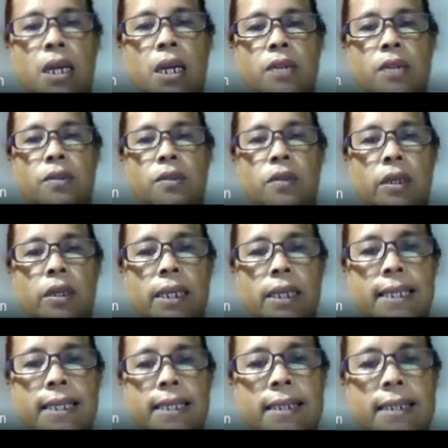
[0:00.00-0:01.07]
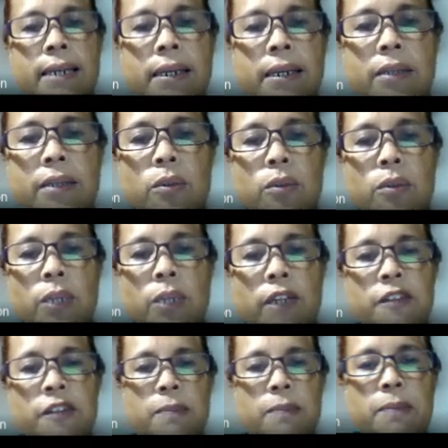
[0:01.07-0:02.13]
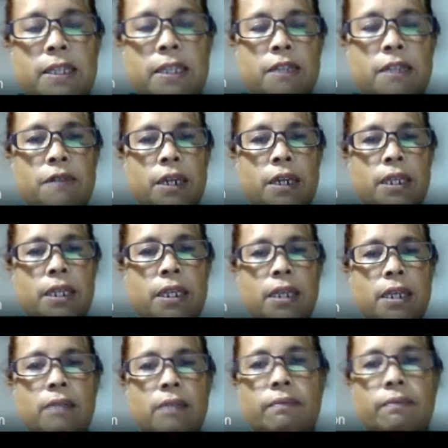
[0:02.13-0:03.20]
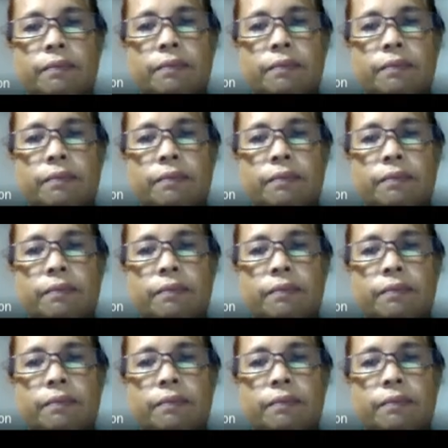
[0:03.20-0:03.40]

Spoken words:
So there is another way of specifying